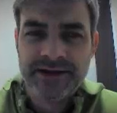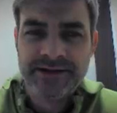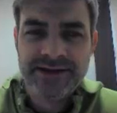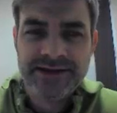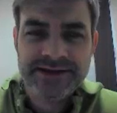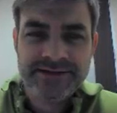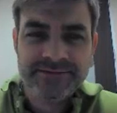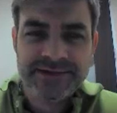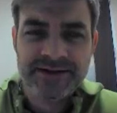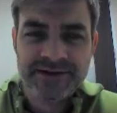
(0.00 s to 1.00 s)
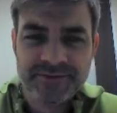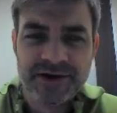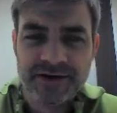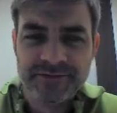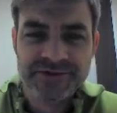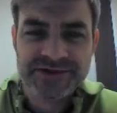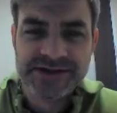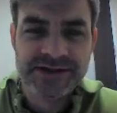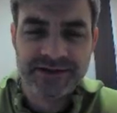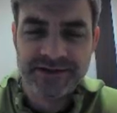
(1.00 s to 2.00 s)
and then down at the bottom you'll
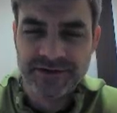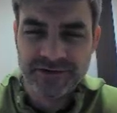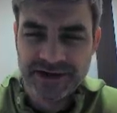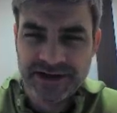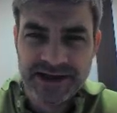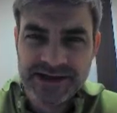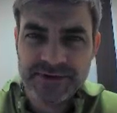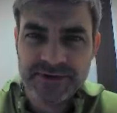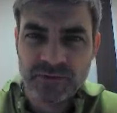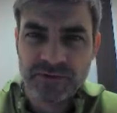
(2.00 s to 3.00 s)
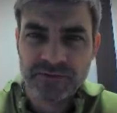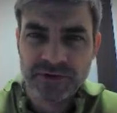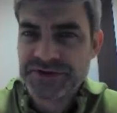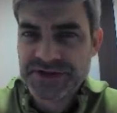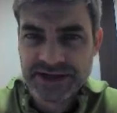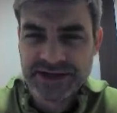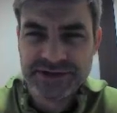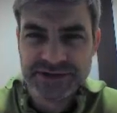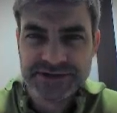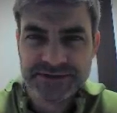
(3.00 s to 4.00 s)
see your engagement workflow
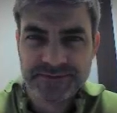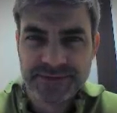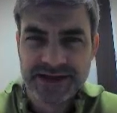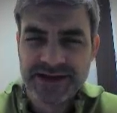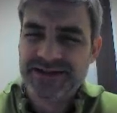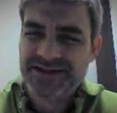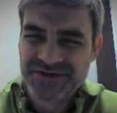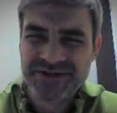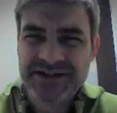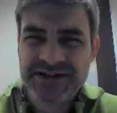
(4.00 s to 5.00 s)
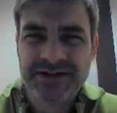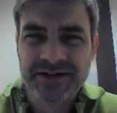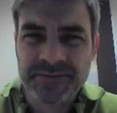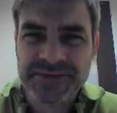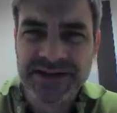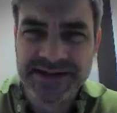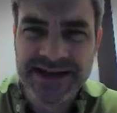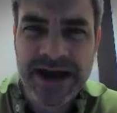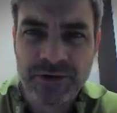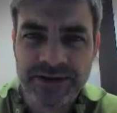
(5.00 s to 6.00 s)
stages. The screen is kind of upside
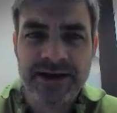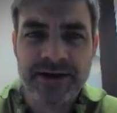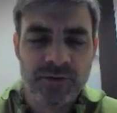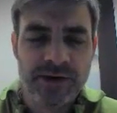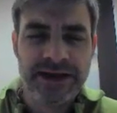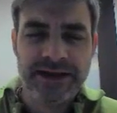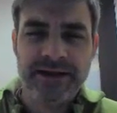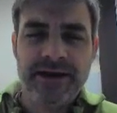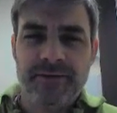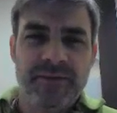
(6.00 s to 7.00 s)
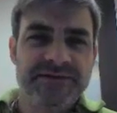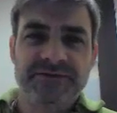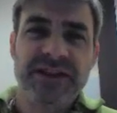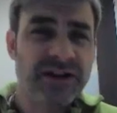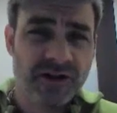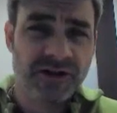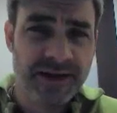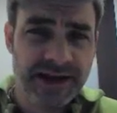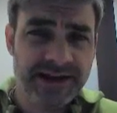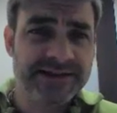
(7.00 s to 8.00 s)
down in that way. Basically, the
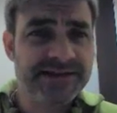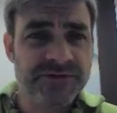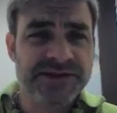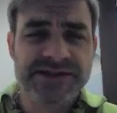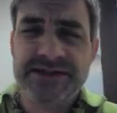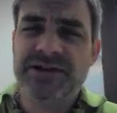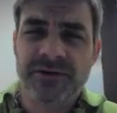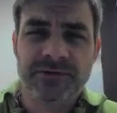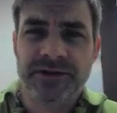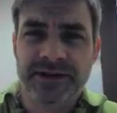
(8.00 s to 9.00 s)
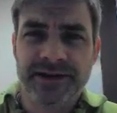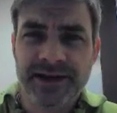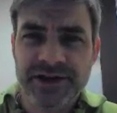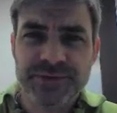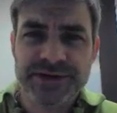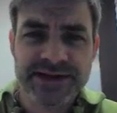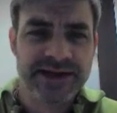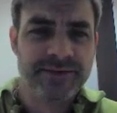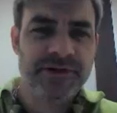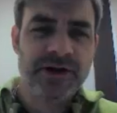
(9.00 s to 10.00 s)
column headings that you would see over on the engagement
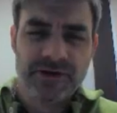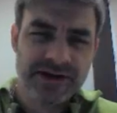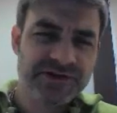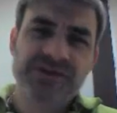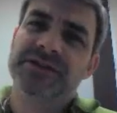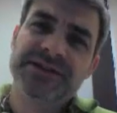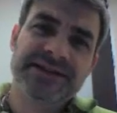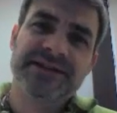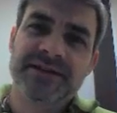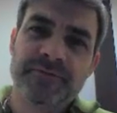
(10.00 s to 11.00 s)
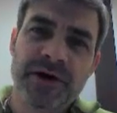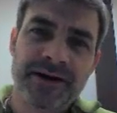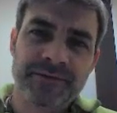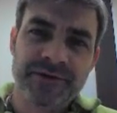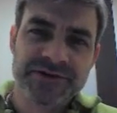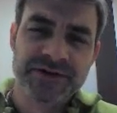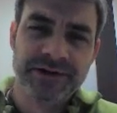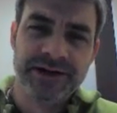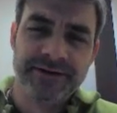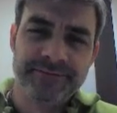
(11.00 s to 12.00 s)
tab are actually listed at the bottom of the
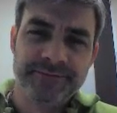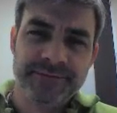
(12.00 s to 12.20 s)
screen.